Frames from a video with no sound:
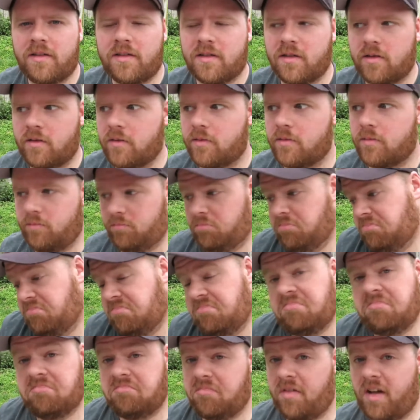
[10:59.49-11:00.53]
So
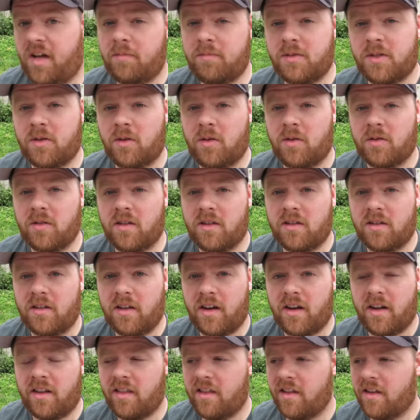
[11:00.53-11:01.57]
I'm sold.
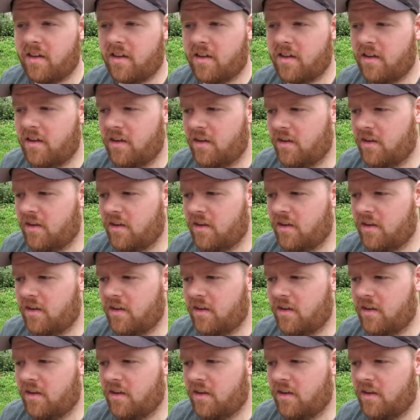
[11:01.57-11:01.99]
And I think